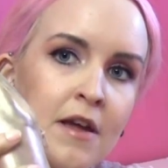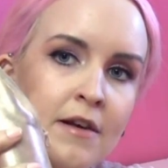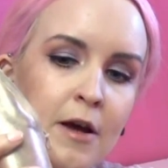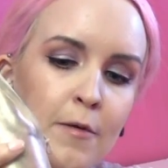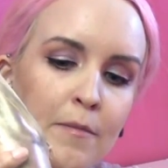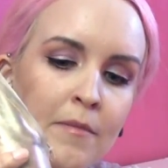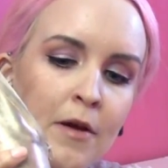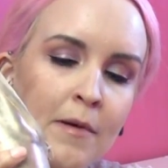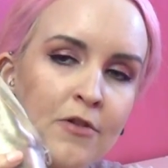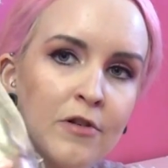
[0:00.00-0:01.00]
Now,
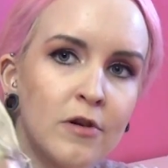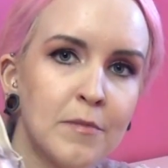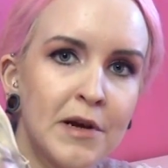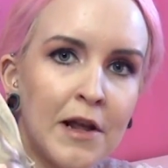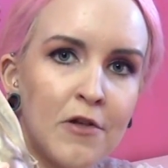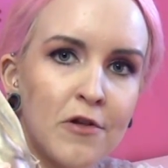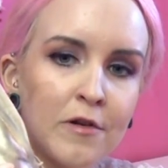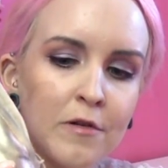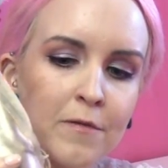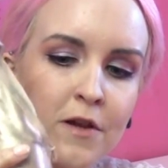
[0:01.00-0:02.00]
imagine a
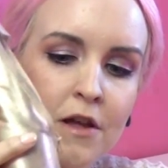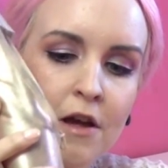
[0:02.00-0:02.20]
combination of